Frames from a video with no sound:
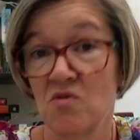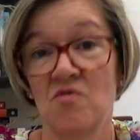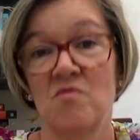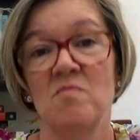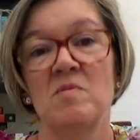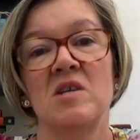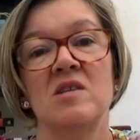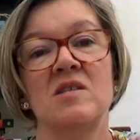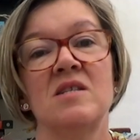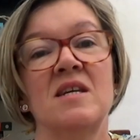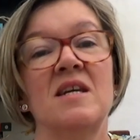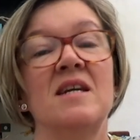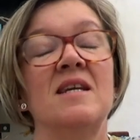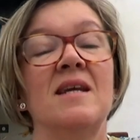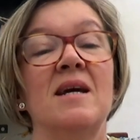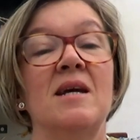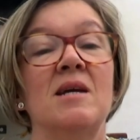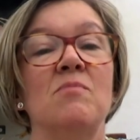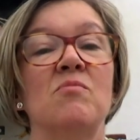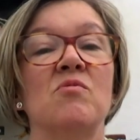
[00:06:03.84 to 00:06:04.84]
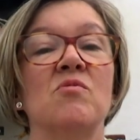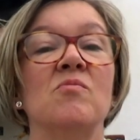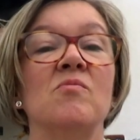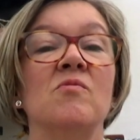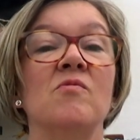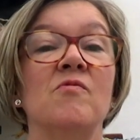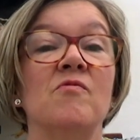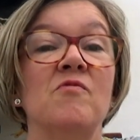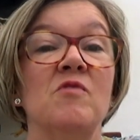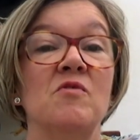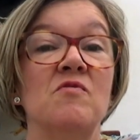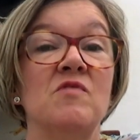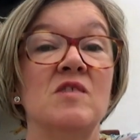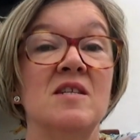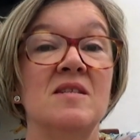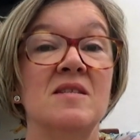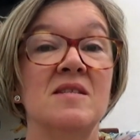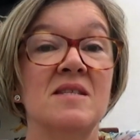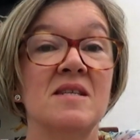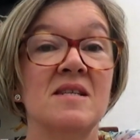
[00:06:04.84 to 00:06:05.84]
of murder in April
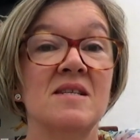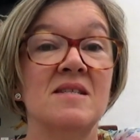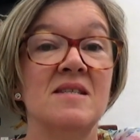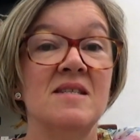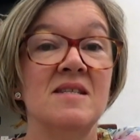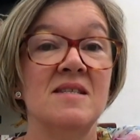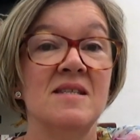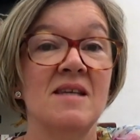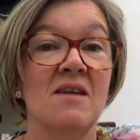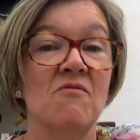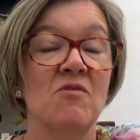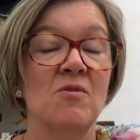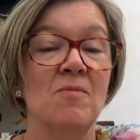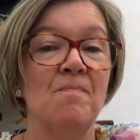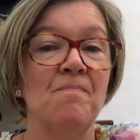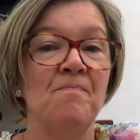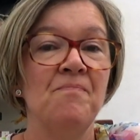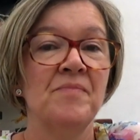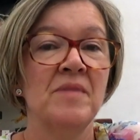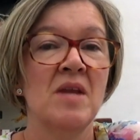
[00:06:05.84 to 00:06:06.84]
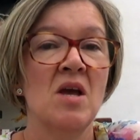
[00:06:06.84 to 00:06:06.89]
1567.